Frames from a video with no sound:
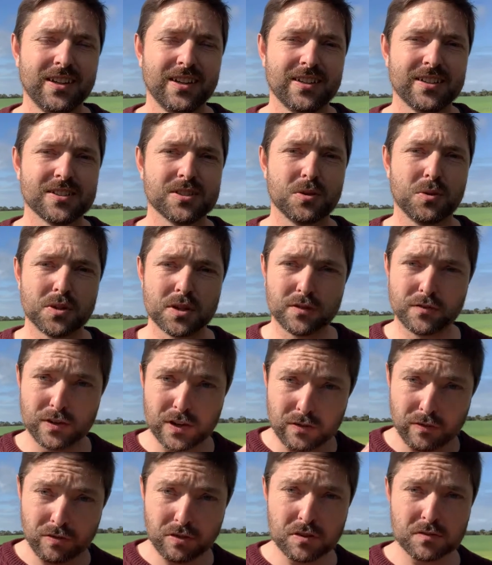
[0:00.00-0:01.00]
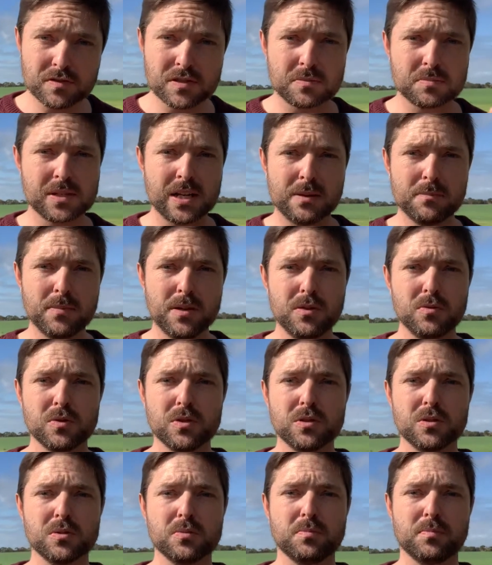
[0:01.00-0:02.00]
So on the 5th of September,
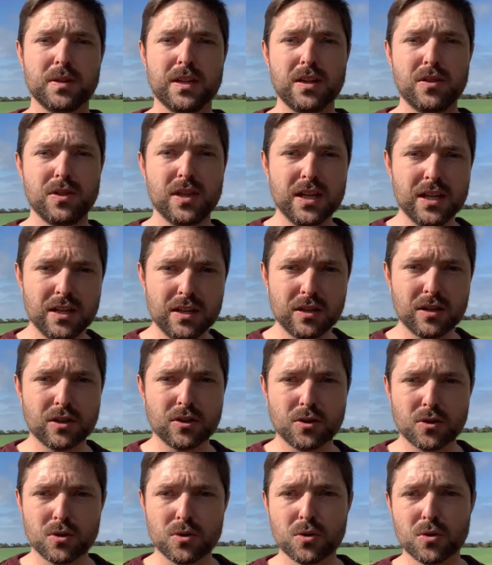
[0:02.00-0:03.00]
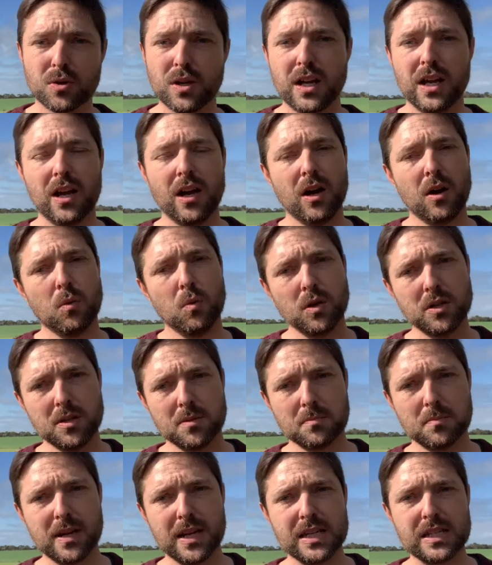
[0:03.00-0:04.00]
we'll be thinking through what it
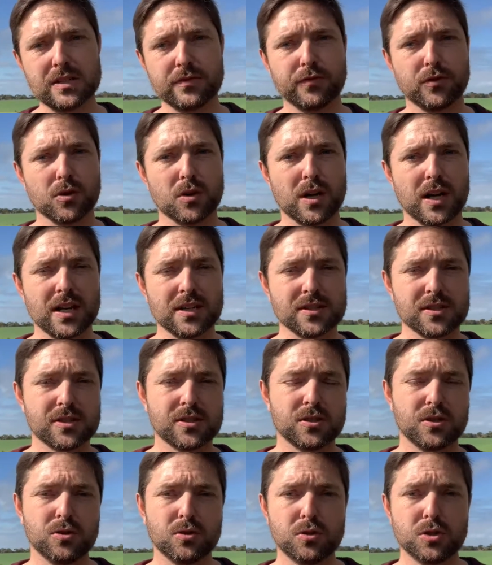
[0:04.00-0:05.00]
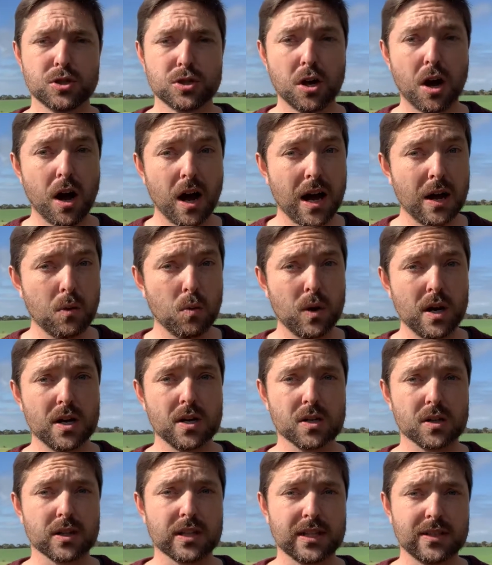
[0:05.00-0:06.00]
means for us to die
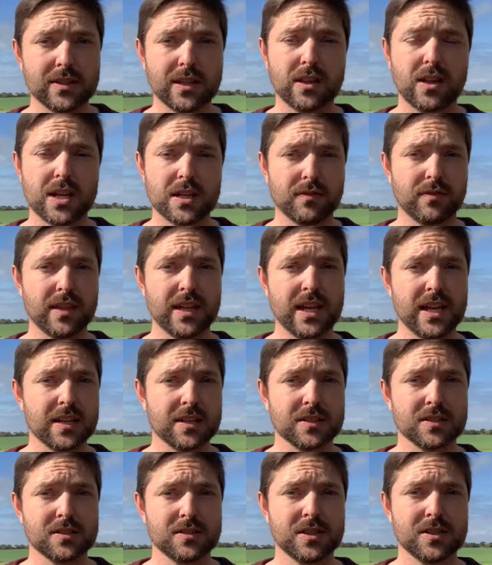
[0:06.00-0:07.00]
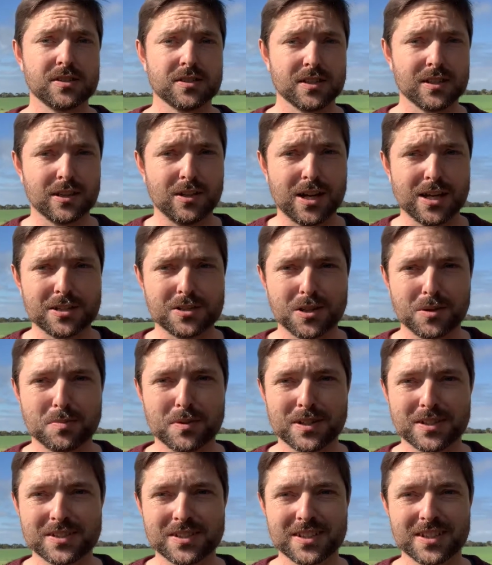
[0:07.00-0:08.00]
well in the light of the end. Just a light
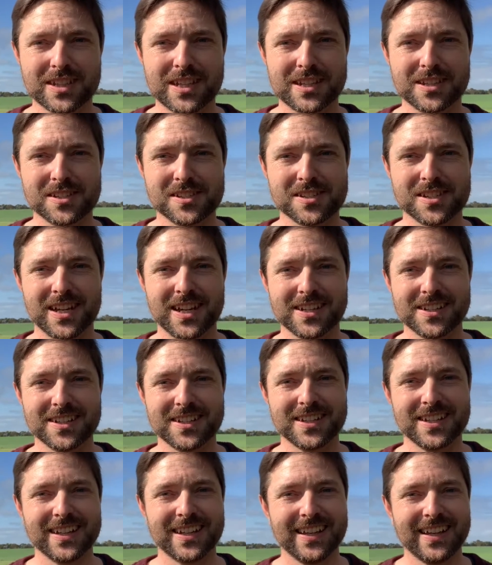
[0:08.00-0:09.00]
topic to get us started.